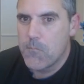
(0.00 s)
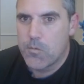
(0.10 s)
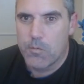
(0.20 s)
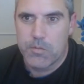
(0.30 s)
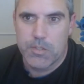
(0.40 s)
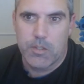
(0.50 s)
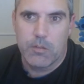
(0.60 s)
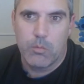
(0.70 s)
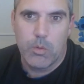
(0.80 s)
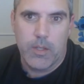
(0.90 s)
Surface area
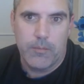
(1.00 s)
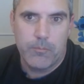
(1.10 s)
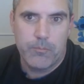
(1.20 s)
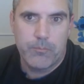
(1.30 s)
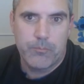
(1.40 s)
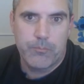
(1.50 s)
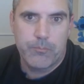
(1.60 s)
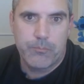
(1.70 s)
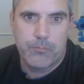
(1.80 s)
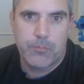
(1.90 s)
of what?
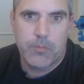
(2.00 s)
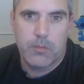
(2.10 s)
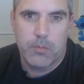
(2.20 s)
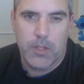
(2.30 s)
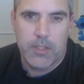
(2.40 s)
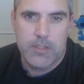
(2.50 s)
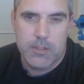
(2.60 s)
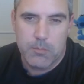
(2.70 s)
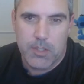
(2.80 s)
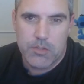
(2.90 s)
Find the
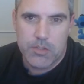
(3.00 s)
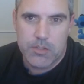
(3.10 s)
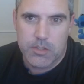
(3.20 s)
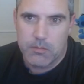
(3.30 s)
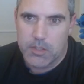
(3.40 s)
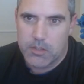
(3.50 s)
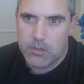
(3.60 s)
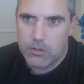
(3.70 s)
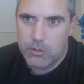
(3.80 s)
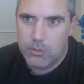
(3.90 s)
dimensions of the
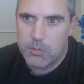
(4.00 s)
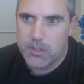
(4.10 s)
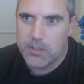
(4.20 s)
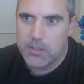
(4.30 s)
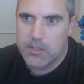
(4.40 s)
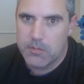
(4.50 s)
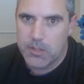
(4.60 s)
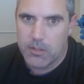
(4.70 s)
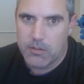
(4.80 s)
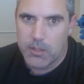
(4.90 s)
cube in the
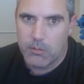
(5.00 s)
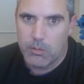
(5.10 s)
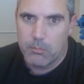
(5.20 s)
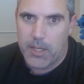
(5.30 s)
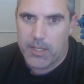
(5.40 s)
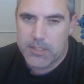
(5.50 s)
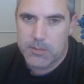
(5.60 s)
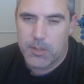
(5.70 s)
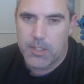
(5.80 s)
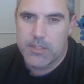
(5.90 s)
sphere that will
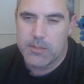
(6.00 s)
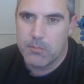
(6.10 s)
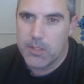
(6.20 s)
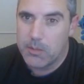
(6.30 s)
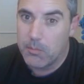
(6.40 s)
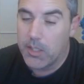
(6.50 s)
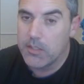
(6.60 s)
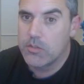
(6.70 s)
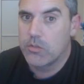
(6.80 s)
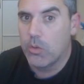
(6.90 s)
maximize and
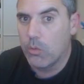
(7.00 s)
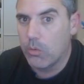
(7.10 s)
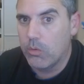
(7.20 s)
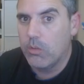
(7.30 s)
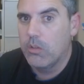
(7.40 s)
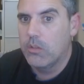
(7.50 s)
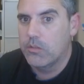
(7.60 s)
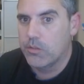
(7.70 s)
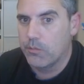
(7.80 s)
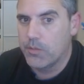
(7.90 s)
minimize total
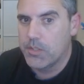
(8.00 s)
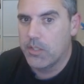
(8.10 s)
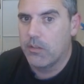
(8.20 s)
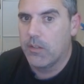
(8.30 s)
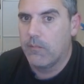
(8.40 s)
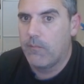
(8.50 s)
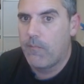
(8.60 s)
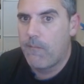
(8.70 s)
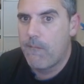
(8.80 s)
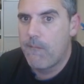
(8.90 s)
surface area.
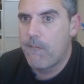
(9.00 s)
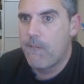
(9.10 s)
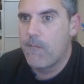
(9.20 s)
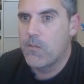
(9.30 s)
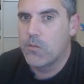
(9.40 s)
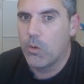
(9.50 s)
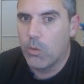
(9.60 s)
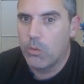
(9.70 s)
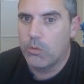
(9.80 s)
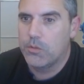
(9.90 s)

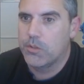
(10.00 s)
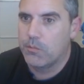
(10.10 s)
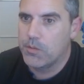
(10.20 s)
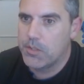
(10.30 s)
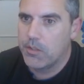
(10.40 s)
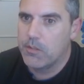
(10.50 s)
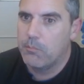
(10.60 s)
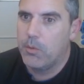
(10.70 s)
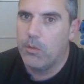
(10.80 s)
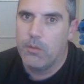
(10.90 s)
Total surface area of
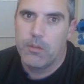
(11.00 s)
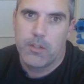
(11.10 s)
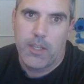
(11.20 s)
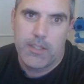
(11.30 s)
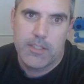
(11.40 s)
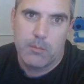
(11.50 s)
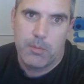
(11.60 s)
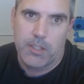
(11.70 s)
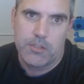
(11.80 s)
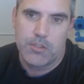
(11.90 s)
both. Okay, I need a
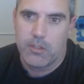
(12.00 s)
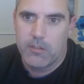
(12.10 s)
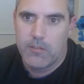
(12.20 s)
picture.